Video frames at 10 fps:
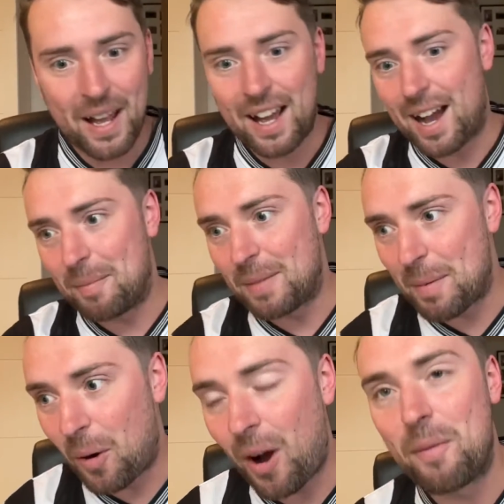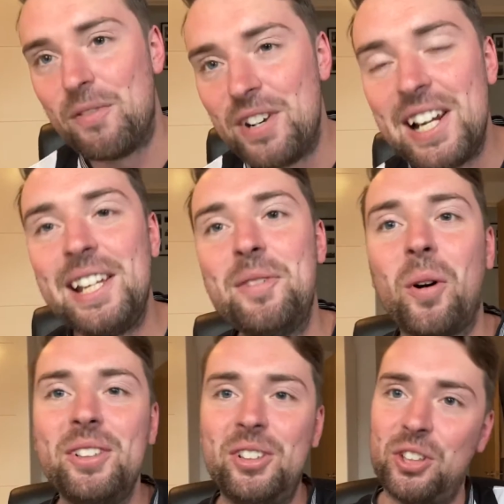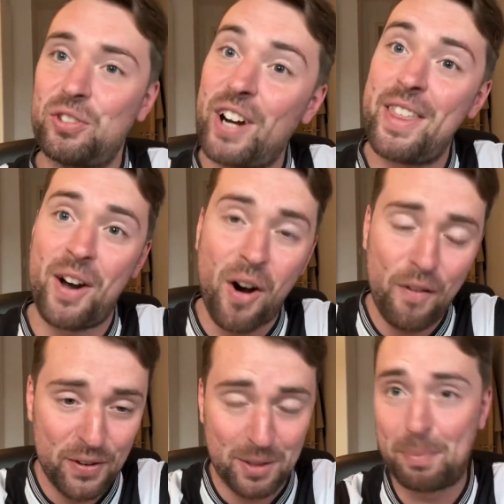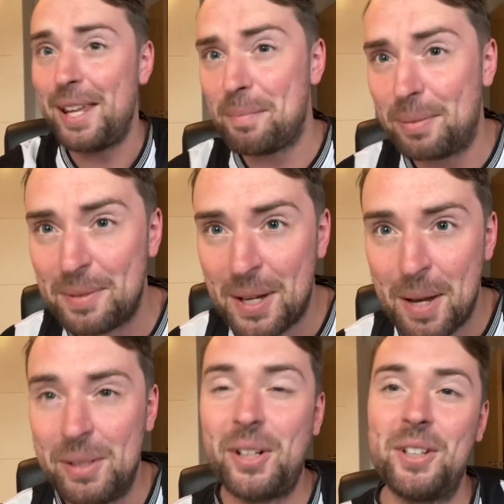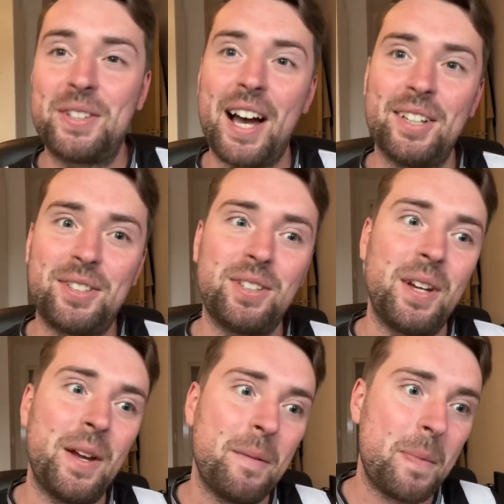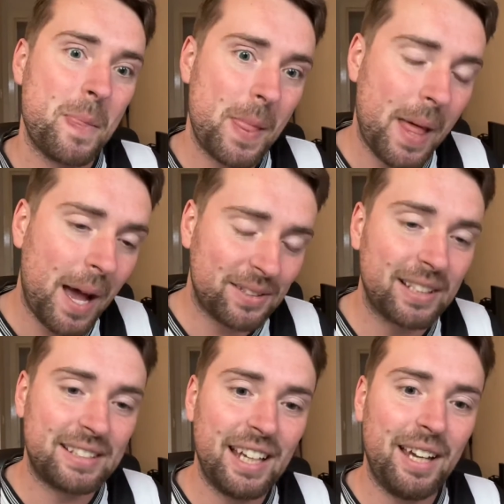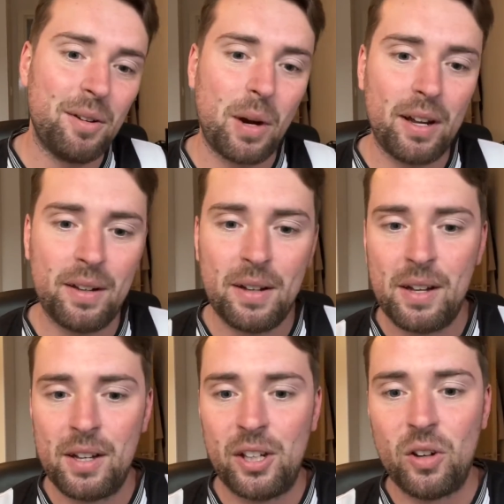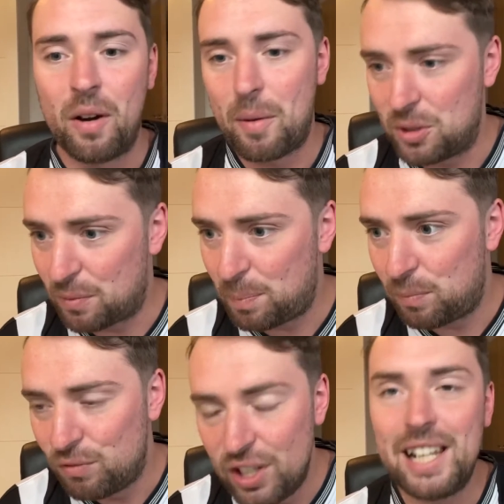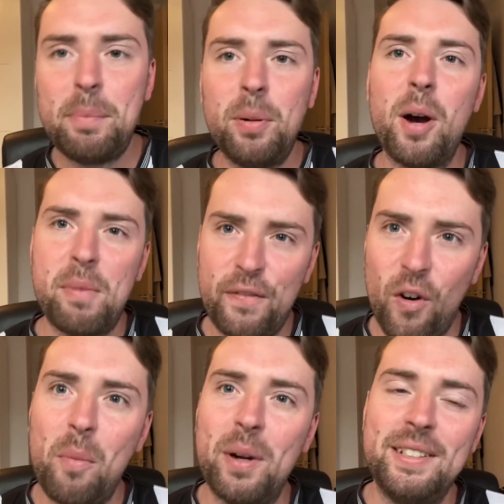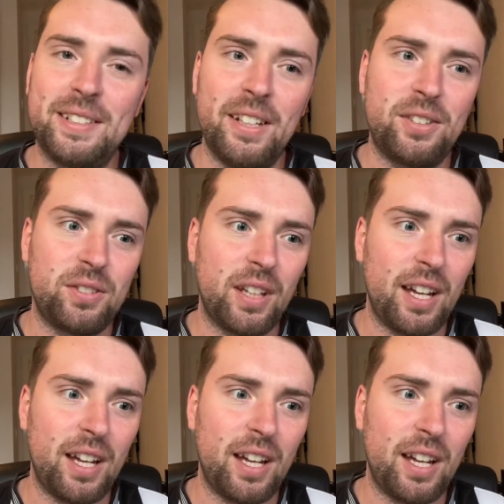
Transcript: I'm really wanting to just write that off as a blip, because that's, as I say, you know, it was a really poor performance, and it's